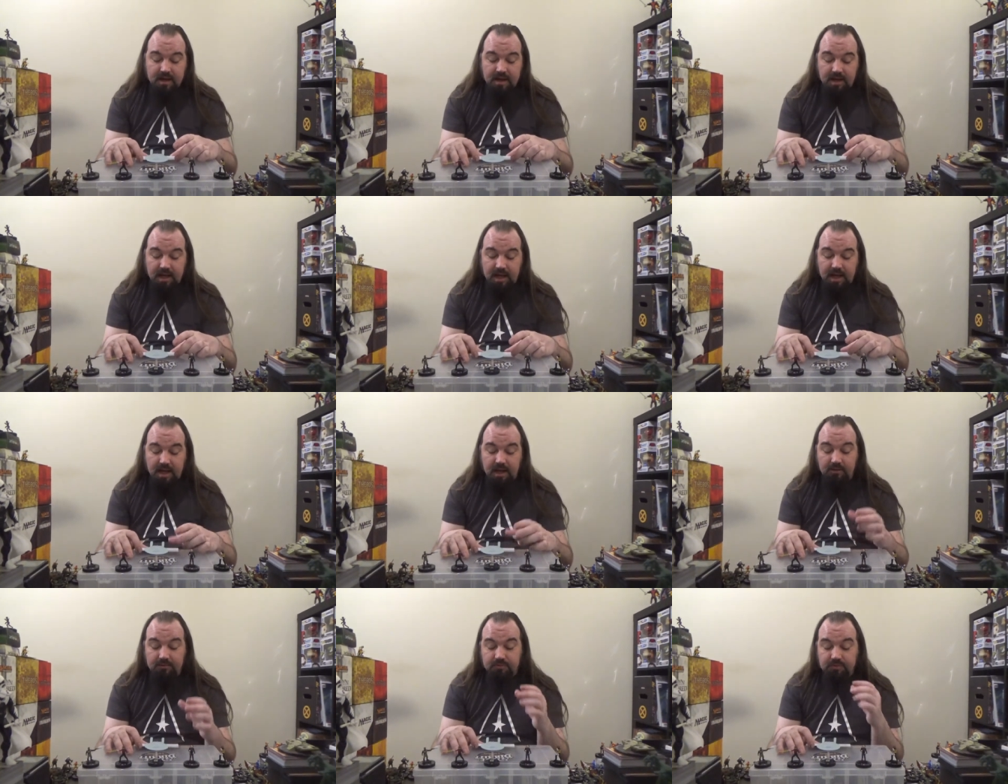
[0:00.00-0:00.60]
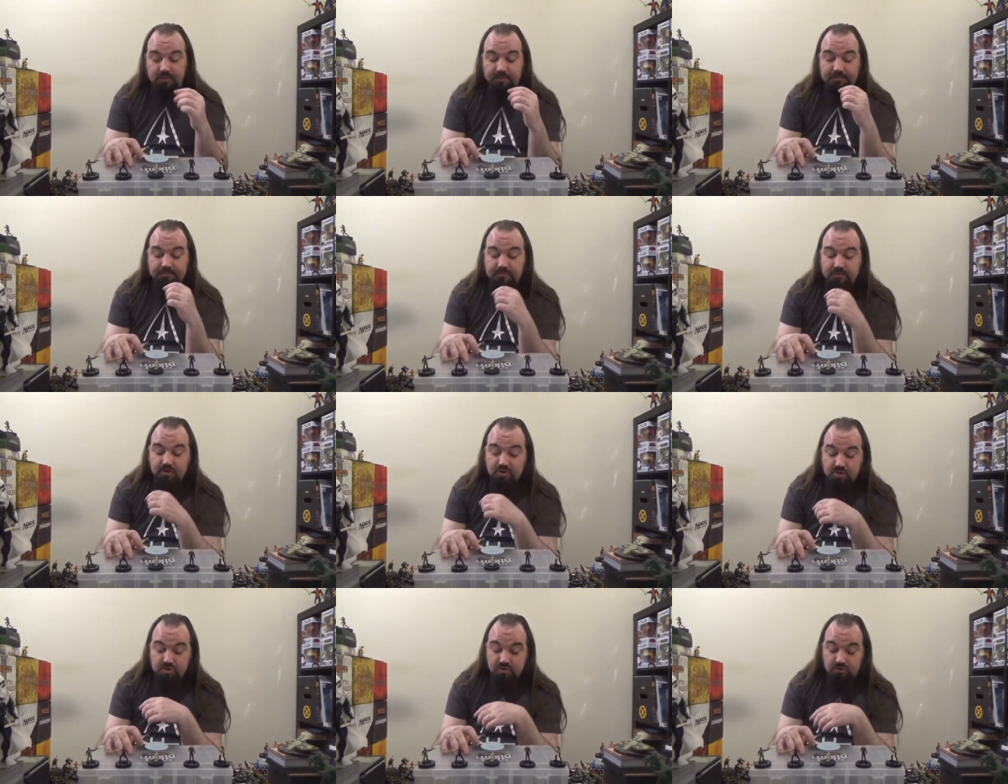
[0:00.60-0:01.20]
Uh,
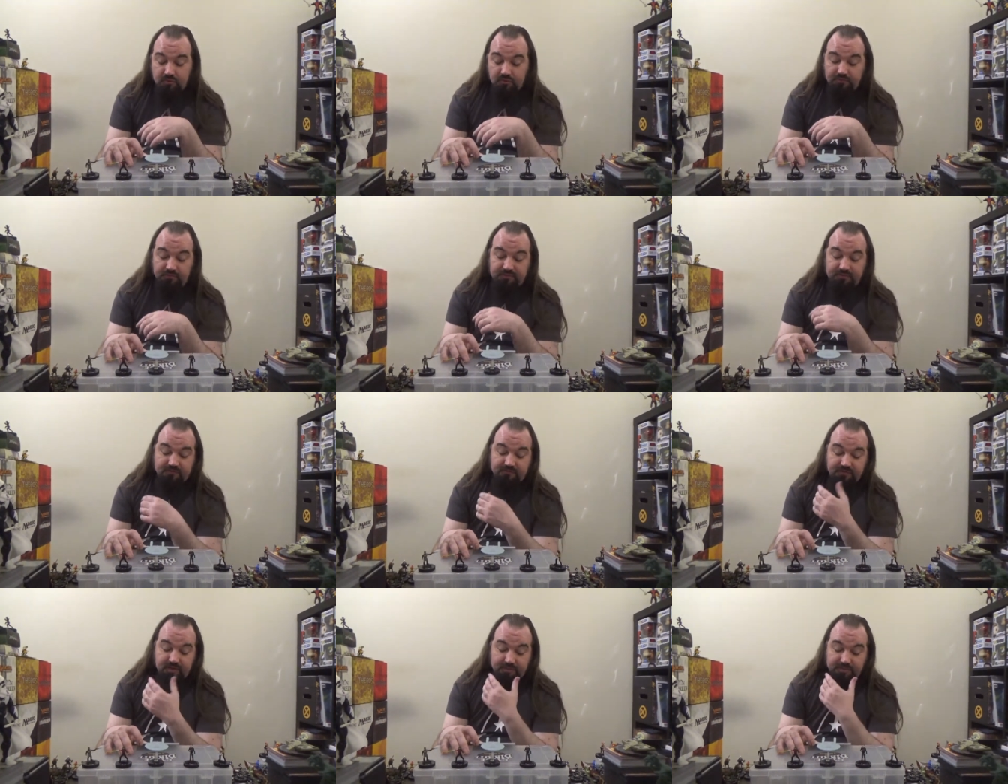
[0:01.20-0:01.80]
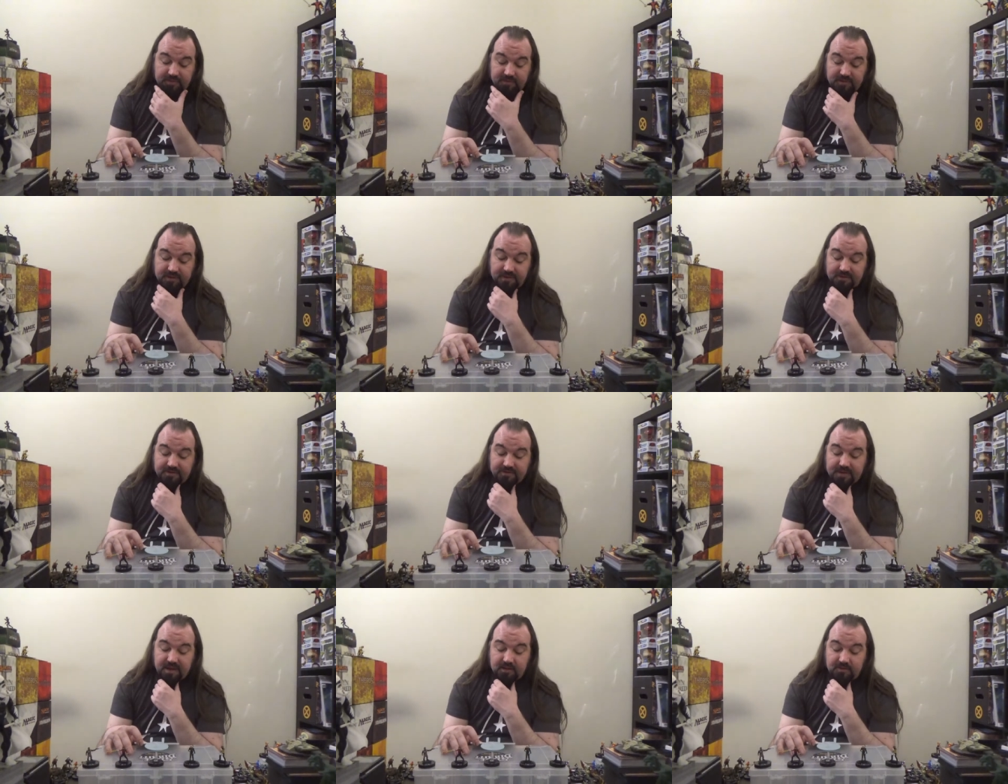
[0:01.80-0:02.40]
removed from the
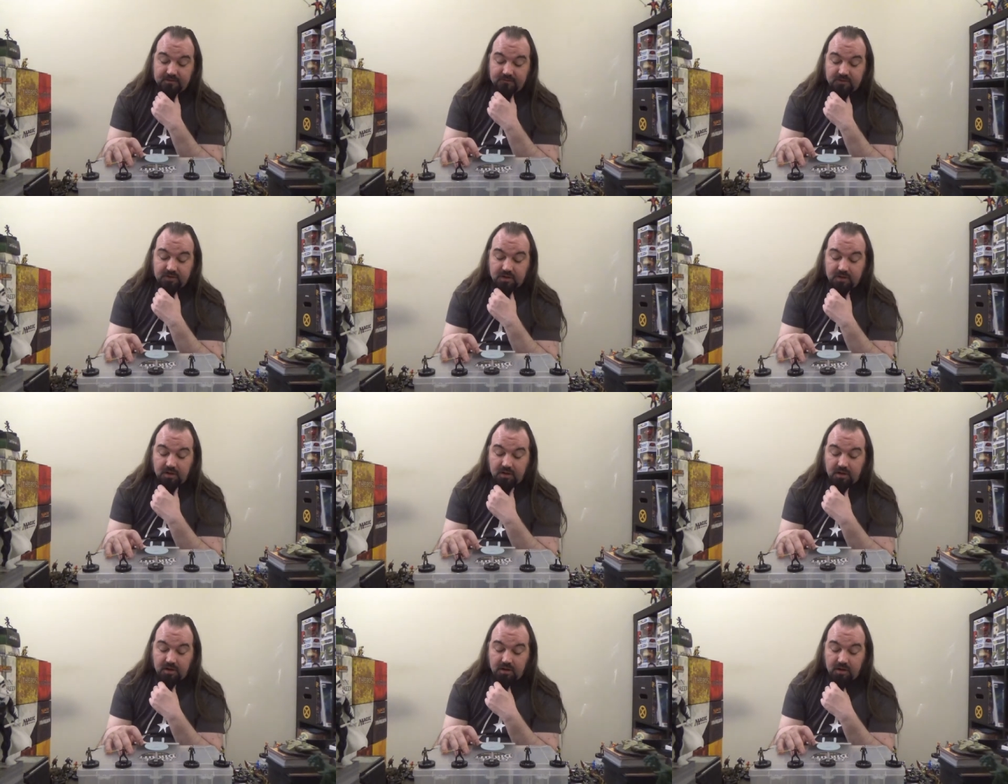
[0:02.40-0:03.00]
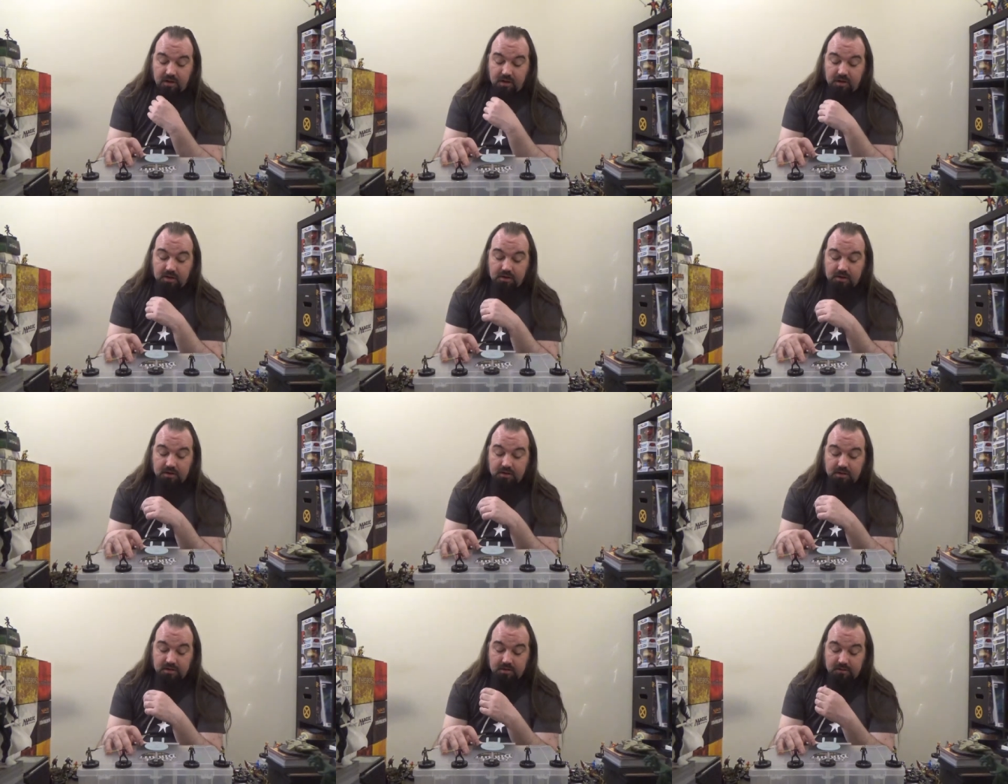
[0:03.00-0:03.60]
list, however, are
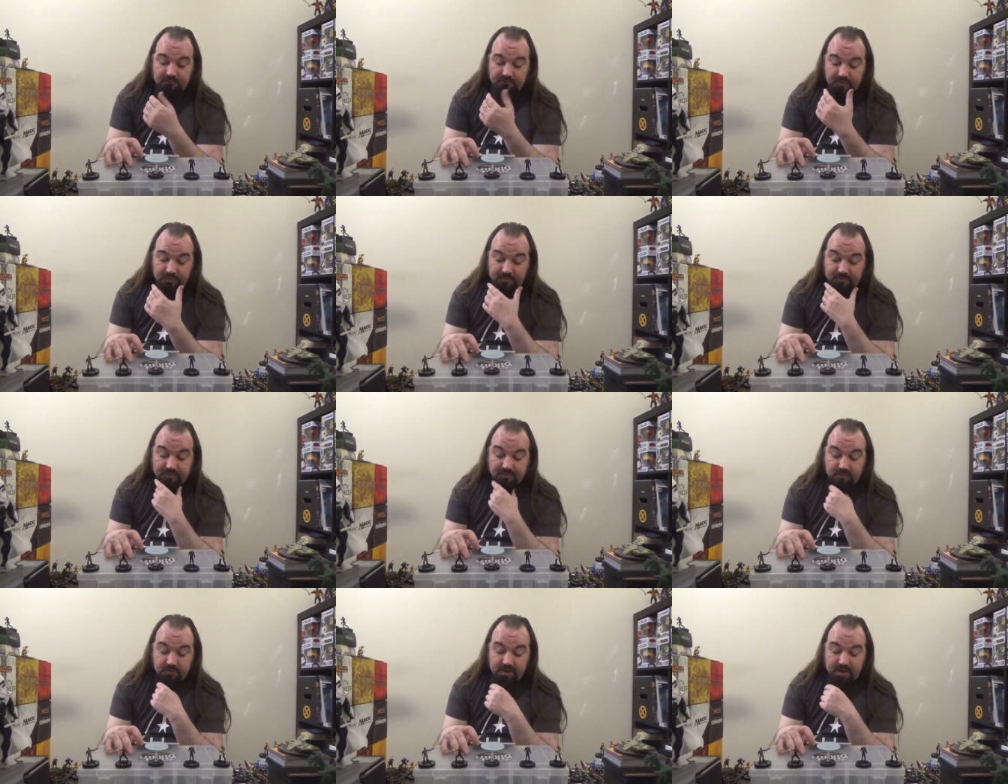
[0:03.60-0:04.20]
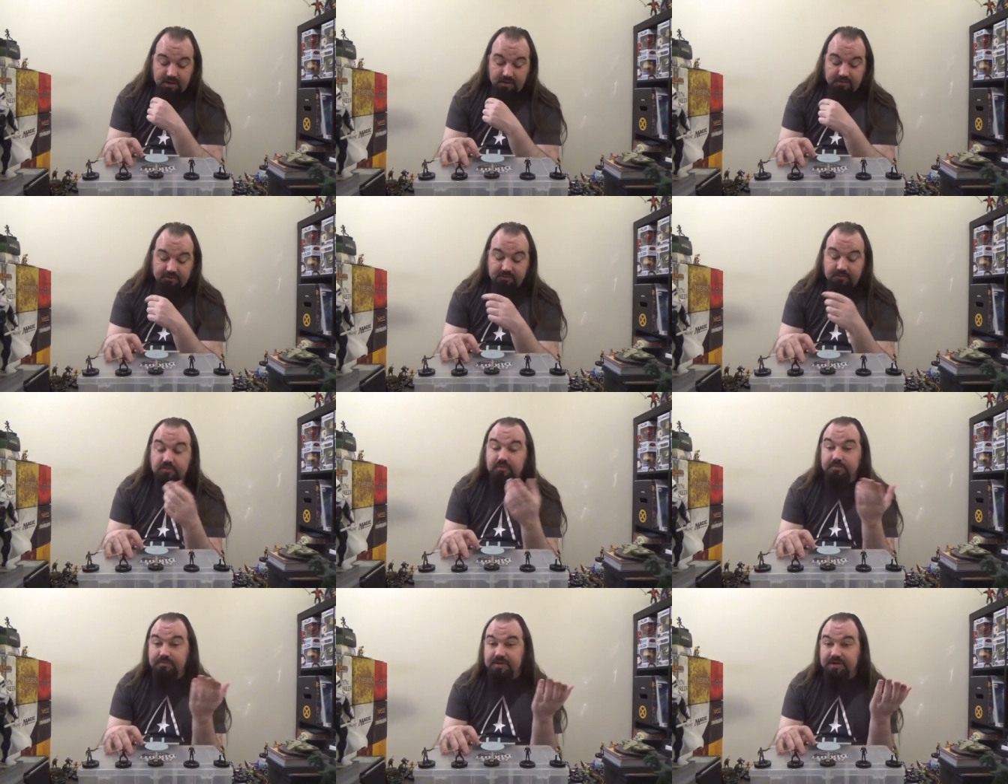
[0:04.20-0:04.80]
from the
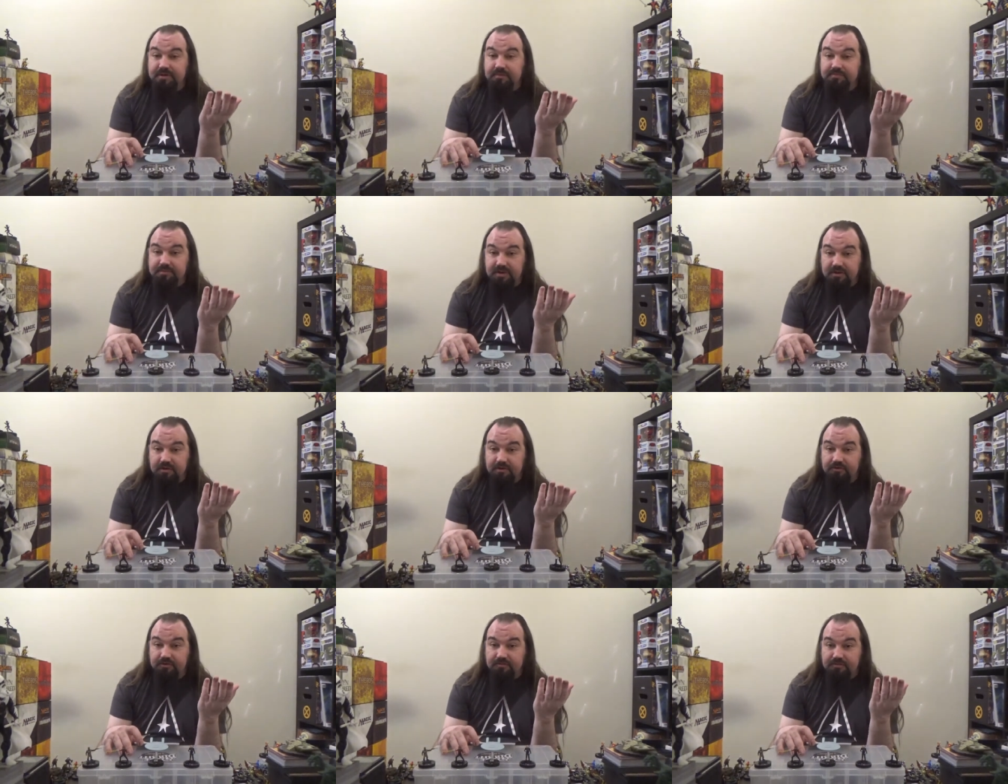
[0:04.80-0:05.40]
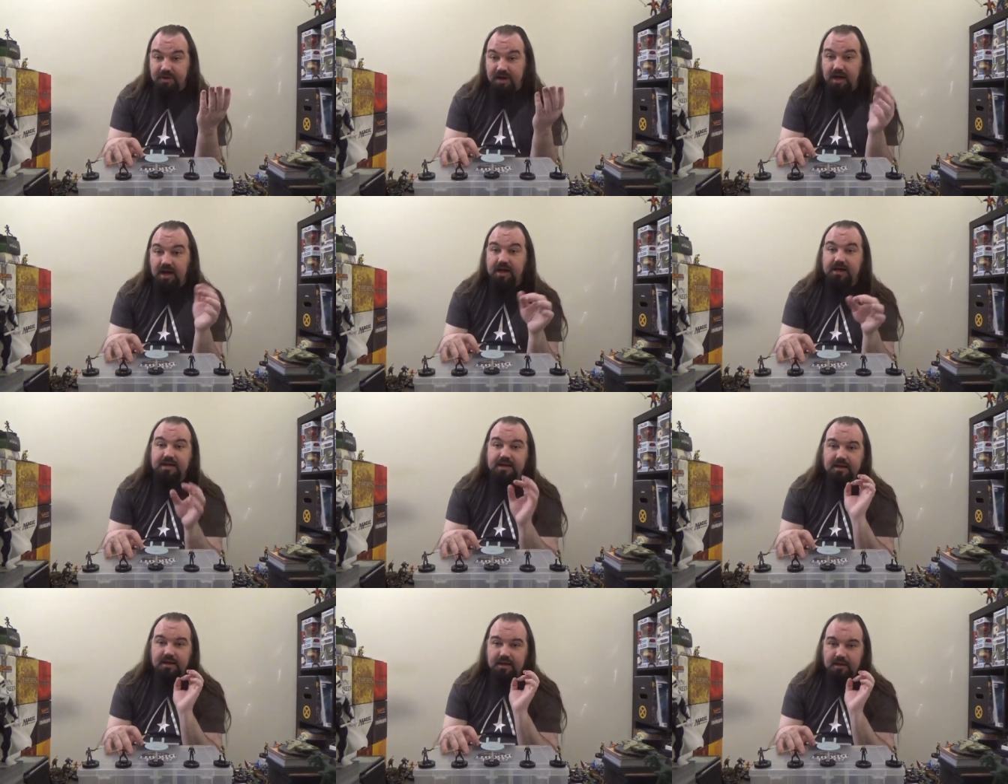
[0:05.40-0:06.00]
rares would be Mirror Spock,